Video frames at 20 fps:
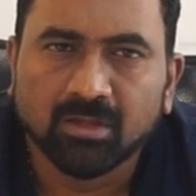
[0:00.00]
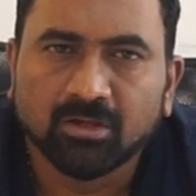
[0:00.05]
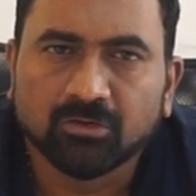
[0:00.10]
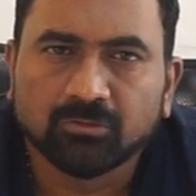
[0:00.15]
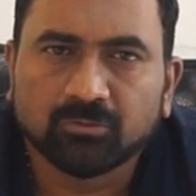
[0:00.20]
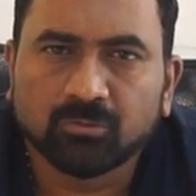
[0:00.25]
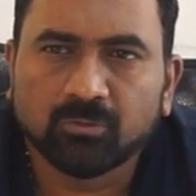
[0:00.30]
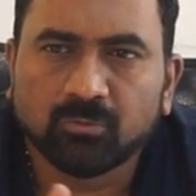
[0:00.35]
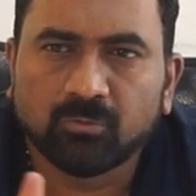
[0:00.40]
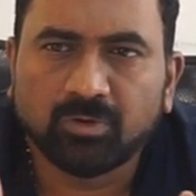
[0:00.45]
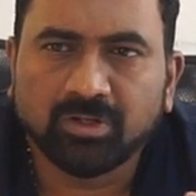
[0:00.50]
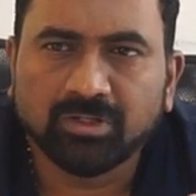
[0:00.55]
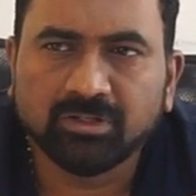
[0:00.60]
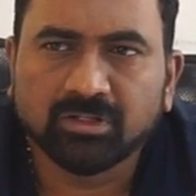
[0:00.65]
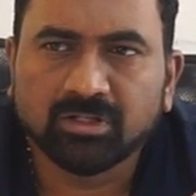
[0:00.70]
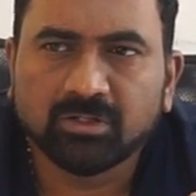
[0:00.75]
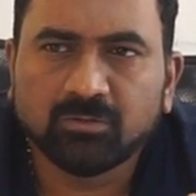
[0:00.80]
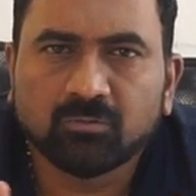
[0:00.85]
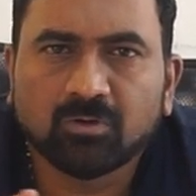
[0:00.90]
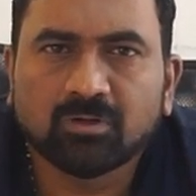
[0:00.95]
So
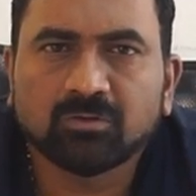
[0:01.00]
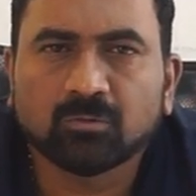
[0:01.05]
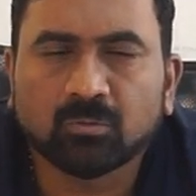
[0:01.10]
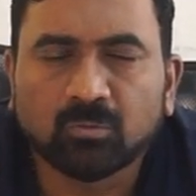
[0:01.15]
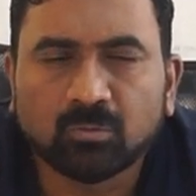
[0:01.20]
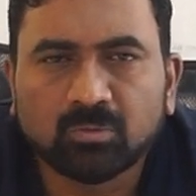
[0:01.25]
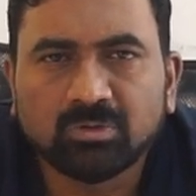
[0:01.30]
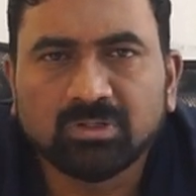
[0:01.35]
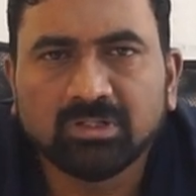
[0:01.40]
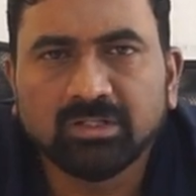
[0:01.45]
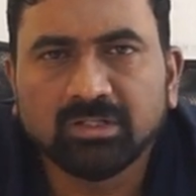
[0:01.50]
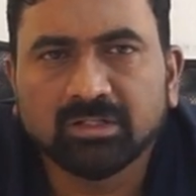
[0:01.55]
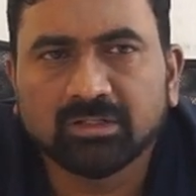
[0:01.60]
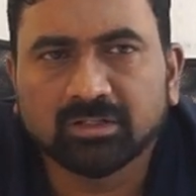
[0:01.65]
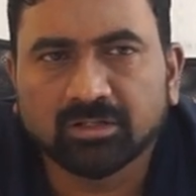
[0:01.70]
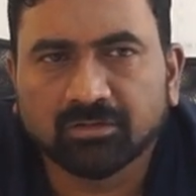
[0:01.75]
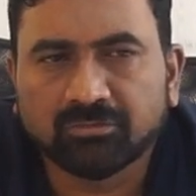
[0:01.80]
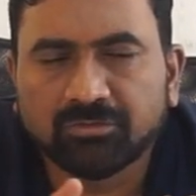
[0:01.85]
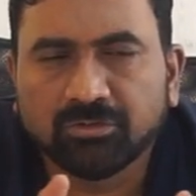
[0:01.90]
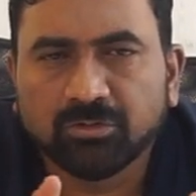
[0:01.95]
when it was only an
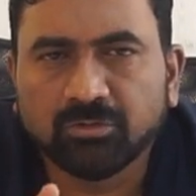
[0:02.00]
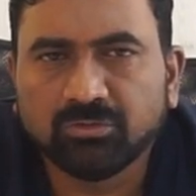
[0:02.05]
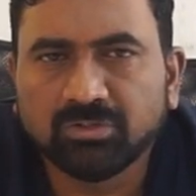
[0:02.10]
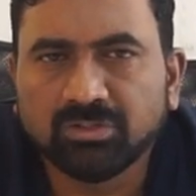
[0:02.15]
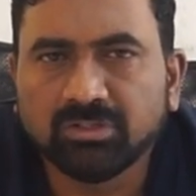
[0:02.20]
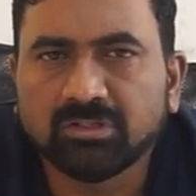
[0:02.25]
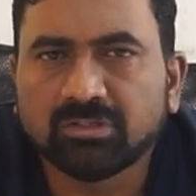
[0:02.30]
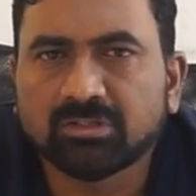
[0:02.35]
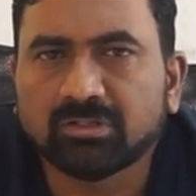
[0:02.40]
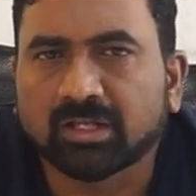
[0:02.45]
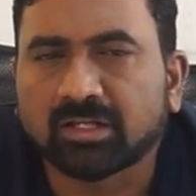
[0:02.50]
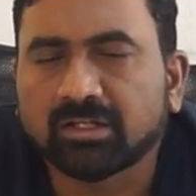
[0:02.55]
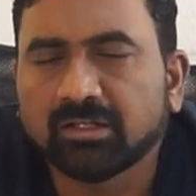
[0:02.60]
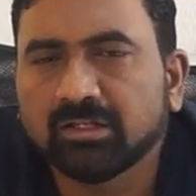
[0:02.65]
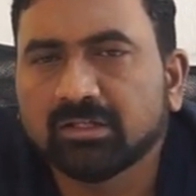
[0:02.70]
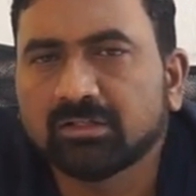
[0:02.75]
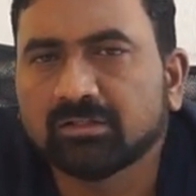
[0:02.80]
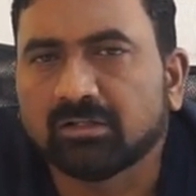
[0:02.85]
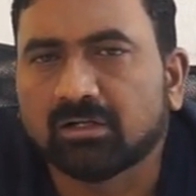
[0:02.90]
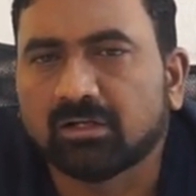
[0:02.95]
FUE
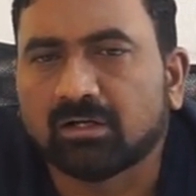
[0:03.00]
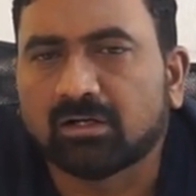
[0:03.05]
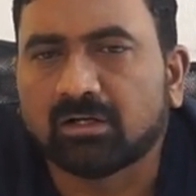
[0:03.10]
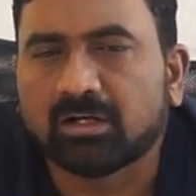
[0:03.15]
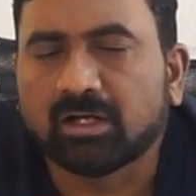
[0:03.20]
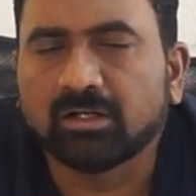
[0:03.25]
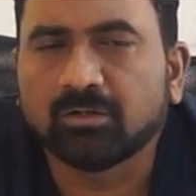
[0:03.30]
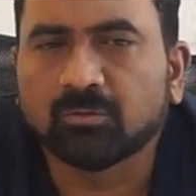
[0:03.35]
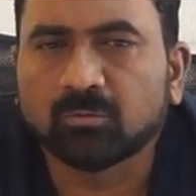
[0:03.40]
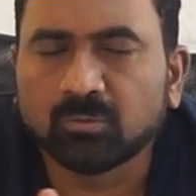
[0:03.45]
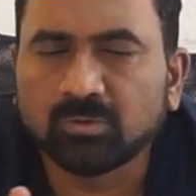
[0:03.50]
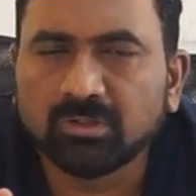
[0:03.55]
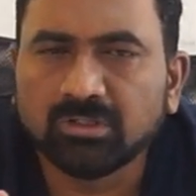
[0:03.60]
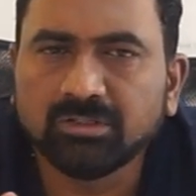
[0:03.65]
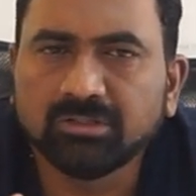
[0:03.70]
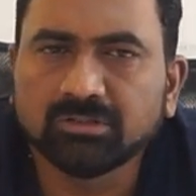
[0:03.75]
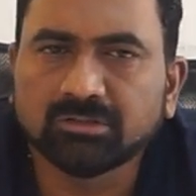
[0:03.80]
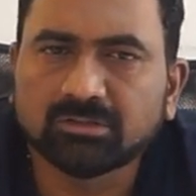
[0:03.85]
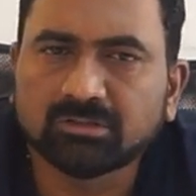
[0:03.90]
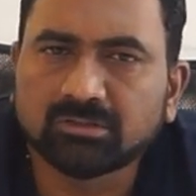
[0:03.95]
technique and
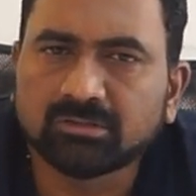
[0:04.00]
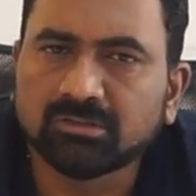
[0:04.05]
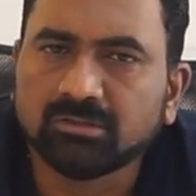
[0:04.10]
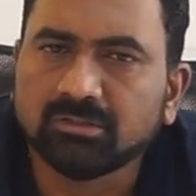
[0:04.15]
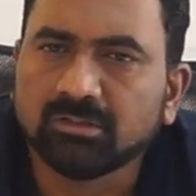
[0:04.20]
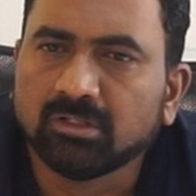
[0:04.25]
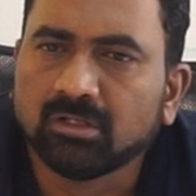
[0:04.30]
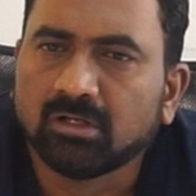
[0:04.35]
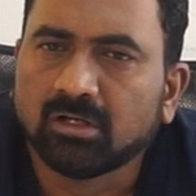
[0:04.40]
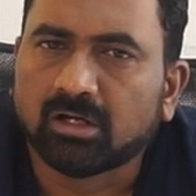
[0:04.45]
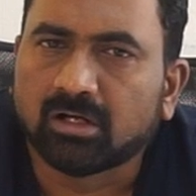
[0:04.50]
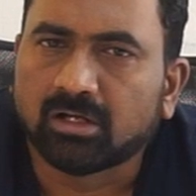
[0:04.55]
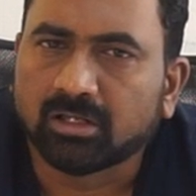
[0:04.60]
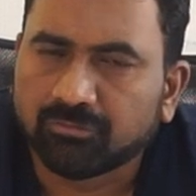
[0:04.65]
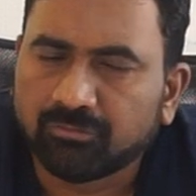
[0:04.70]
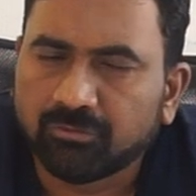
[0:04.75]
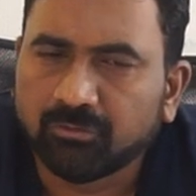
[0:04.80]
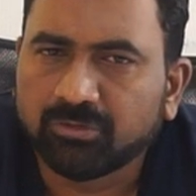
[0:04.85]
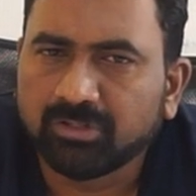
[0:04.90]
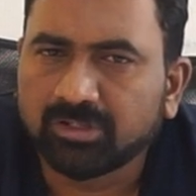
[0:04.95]
only a
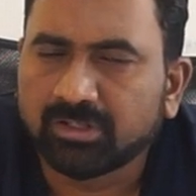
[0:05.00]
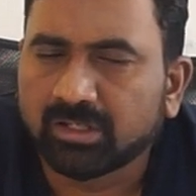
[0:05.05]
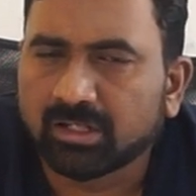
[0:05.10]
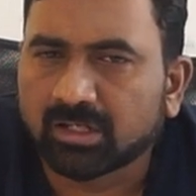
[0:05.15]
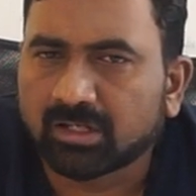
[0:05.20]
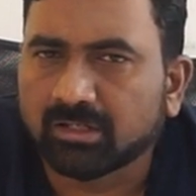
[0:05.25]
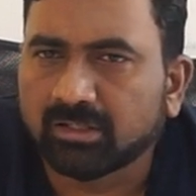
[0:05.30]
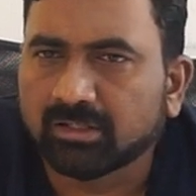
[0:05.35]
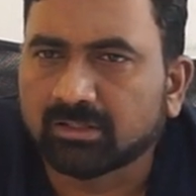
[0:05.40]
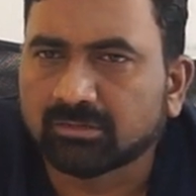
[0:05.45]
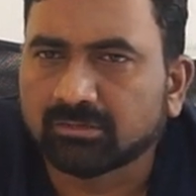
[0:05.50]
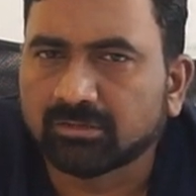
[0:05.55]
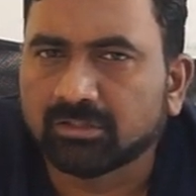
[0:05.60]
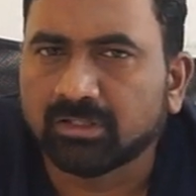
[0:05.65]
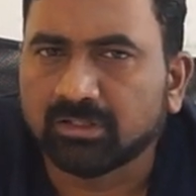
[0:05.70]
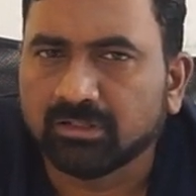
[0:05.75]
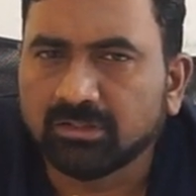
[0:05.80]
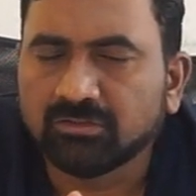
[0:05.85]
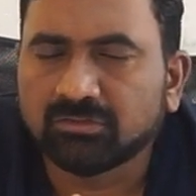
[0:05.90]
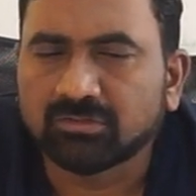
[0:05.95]
FUT technique
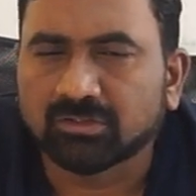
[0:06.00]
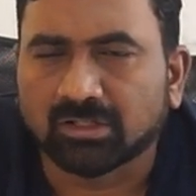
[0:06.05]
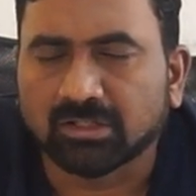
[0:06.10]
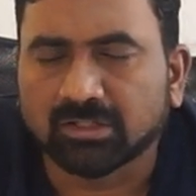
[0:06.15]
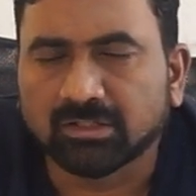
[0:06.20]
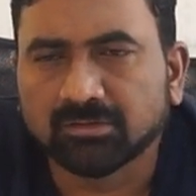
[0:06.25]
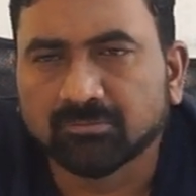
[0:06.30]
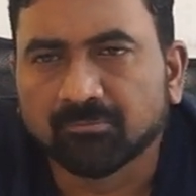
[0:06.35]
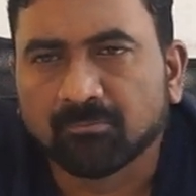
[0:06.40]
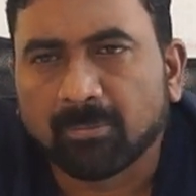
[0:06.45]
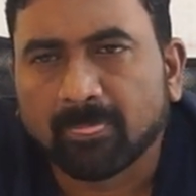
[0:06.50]
initially,